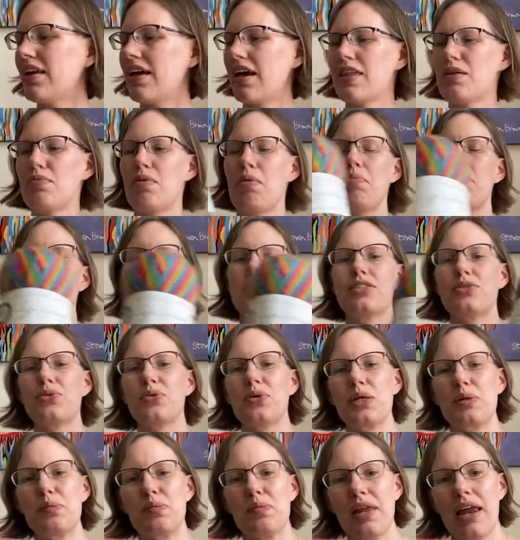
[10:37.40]
one with still
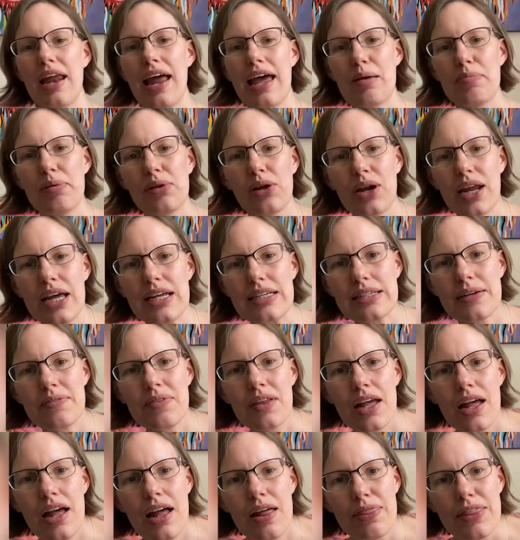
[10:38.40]
got the label on it,
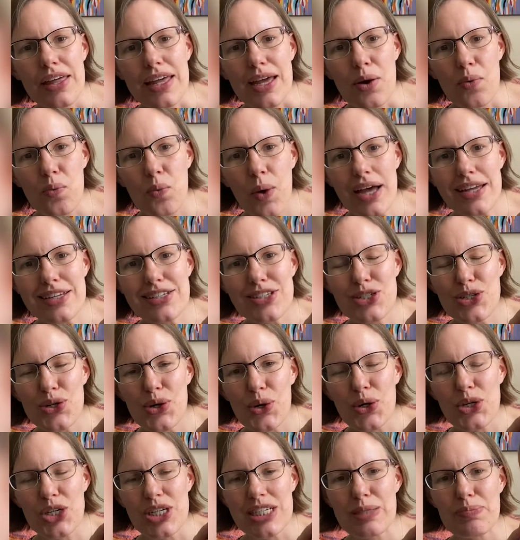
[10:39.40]
the West
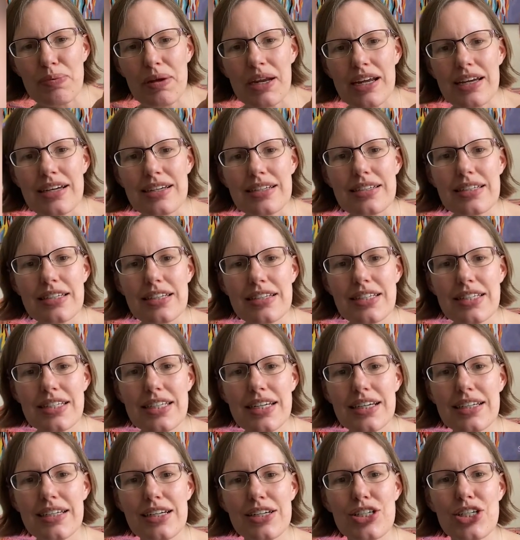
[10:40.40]
Yorkshire Spinners
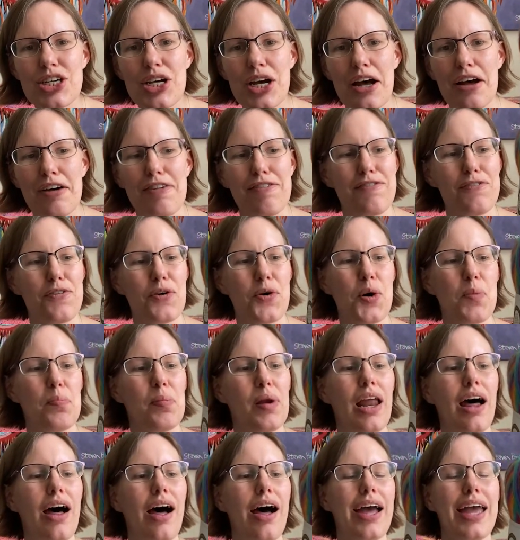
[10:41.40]
signature
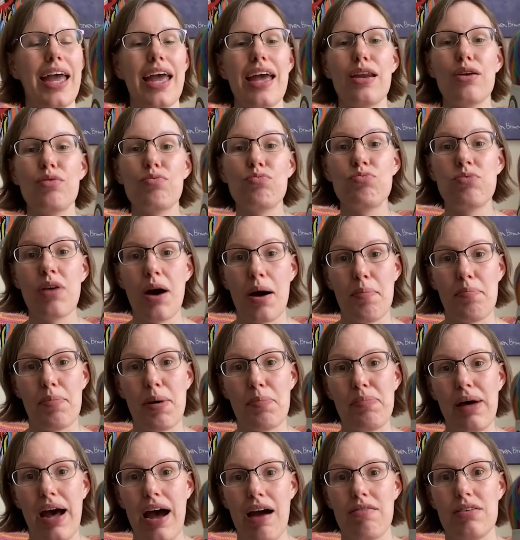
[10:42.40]
4-ply in Rum
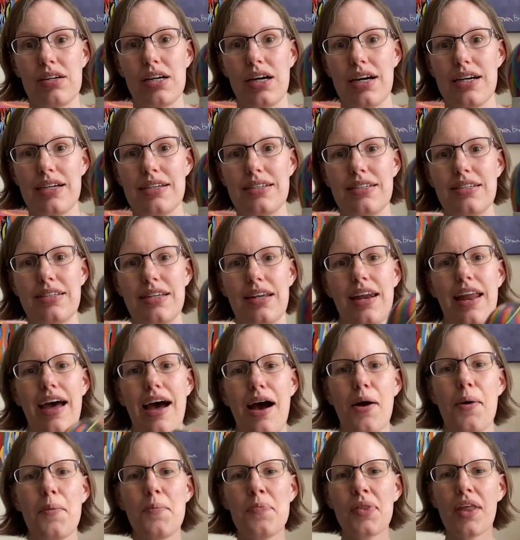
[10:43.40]
Paradise.
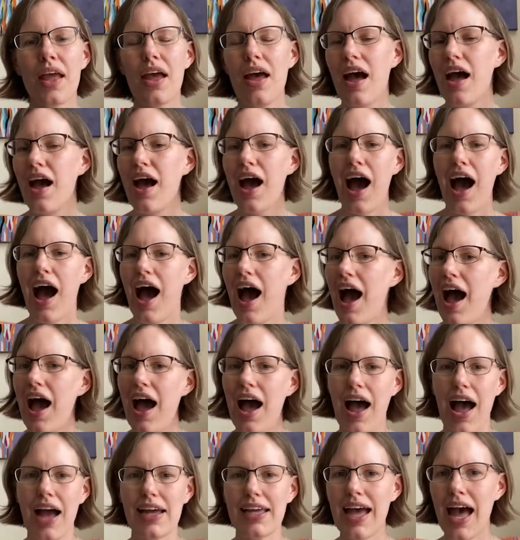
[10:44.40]
Now,
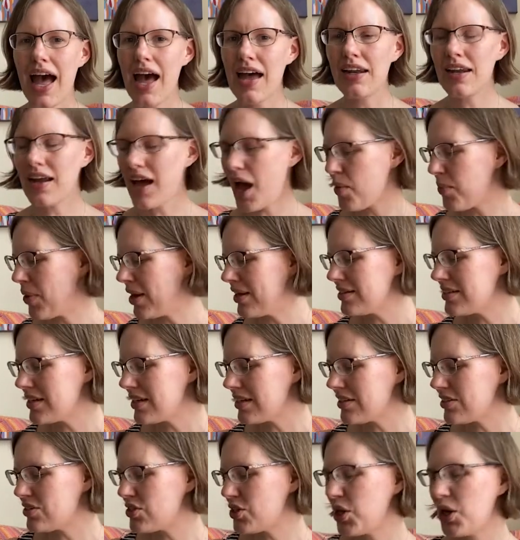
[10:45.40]
again, I went
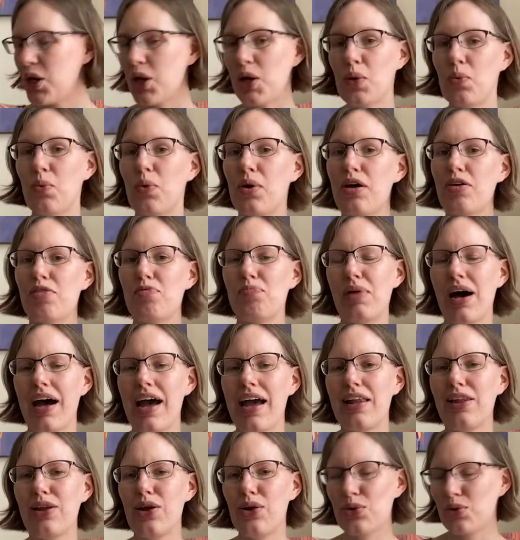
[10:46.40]
into one of my
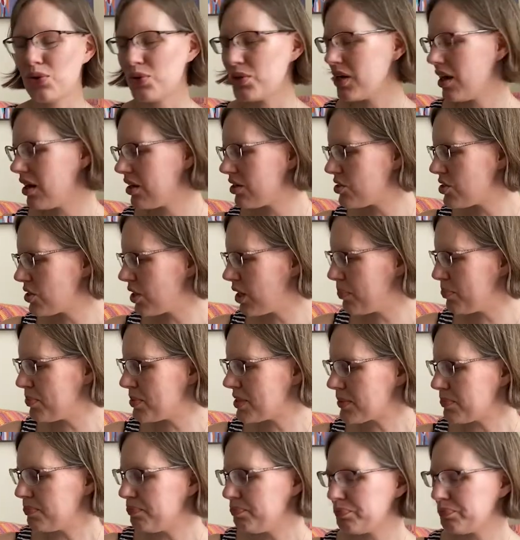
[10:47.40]
local yarn shops,